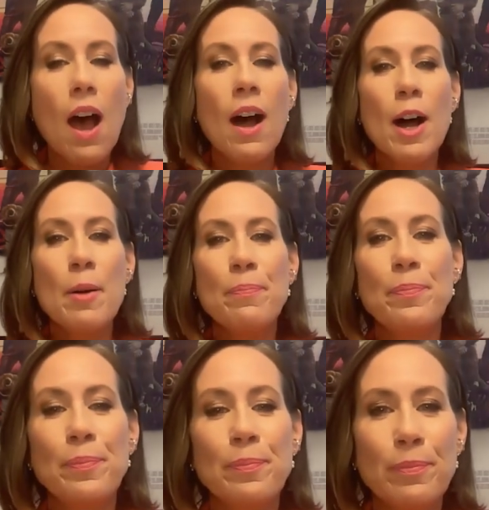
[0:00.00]

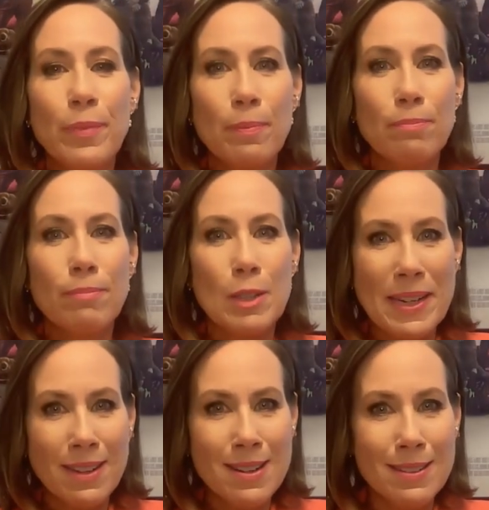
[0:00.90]
Um, my
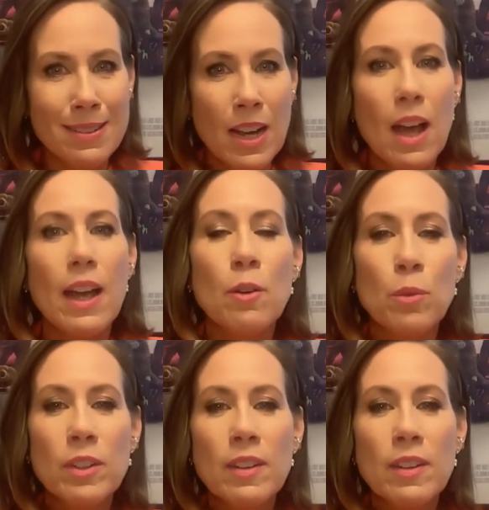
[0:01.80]
space gun. It was